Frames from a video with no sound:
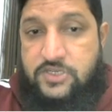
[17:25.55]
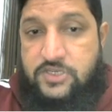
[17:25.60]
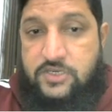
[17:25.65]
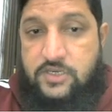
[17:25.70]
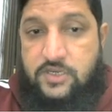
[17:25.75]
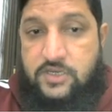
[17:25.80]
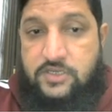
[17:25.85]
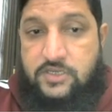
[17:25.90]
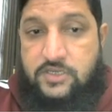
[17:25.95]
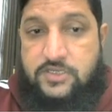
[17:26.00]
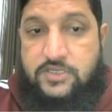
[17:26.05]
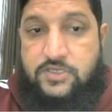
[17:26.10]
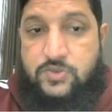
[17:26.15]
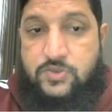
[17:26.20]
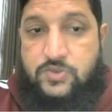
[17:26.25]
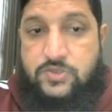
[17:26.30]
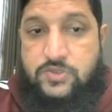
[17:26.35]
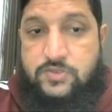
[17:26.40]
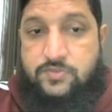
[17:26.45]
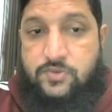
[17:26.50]
Here I just
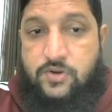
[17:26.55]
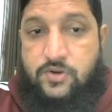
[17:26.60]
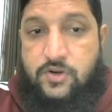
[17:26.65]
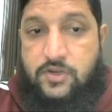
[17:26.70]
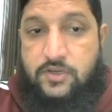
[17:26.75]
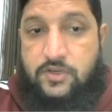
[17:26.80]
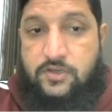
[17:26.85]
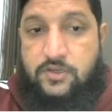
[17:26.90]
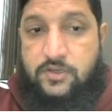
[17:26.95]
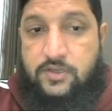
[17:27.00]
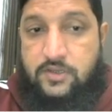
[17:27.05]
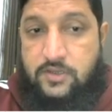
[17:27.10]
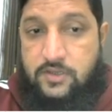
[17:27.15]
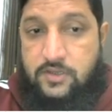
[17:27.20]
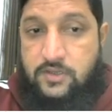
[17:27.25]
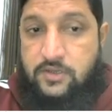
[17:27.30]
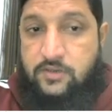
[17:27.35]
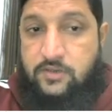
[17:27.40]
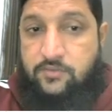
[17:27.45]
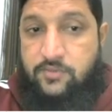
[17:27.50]
use product
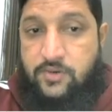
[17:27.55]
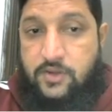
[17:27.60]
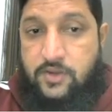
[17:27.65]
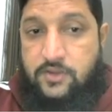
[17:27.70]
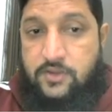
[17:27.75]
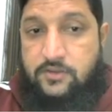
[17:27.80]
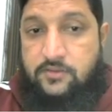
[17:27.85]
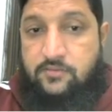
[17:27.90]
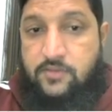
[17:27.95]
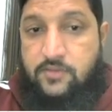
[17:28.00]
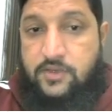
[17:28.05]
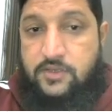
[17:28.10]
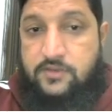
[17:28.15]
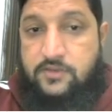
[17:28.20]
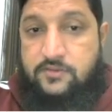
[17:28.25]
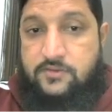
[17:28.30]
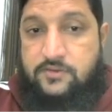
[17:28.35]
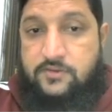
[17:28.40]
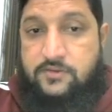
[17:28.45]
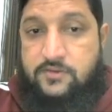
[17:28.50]
price
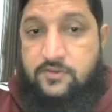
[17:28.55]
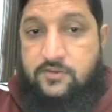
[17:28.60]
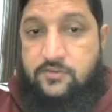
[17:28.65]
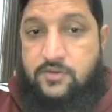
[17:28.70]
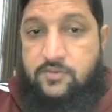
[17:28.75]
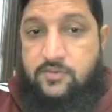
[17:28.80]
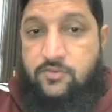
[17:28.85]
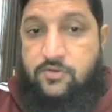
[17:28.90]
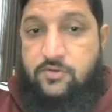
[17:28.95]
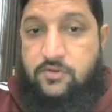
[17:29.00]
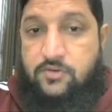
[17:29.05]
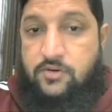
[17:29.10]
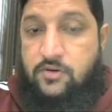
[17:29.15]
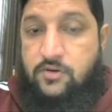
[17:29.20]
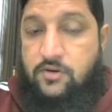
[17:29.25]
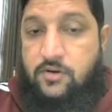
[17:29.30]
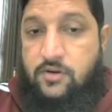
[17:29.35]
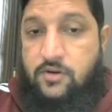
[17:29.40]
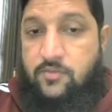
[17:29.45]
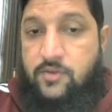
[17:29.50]
minus discount amount
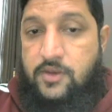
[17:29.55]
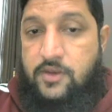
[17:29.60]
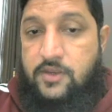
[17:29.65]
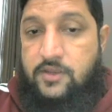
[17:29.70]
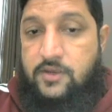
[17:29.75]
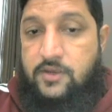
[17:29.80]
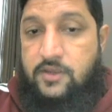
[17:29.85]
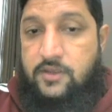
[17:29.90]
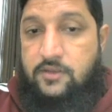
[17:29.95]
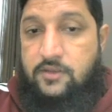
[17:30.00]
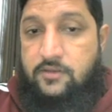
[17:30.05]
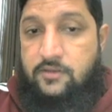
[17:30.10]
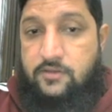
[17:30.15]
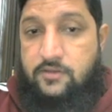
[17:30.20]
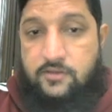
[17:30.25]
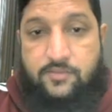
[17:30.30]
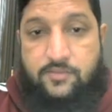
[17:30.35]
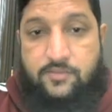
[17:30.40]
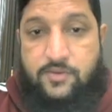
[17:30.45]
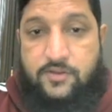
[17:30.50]
automatically
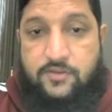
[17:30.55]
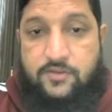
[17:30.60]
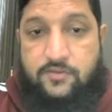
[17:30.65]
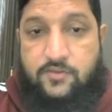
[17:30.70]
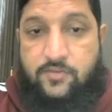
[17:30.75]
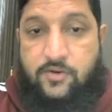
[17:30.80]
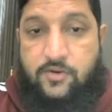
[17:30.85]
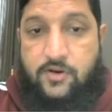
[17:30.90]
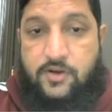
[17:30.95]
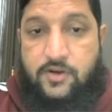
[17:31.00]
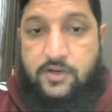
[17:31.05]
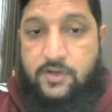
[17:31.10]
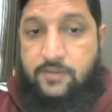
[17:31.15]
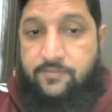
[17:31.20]
the price of the product.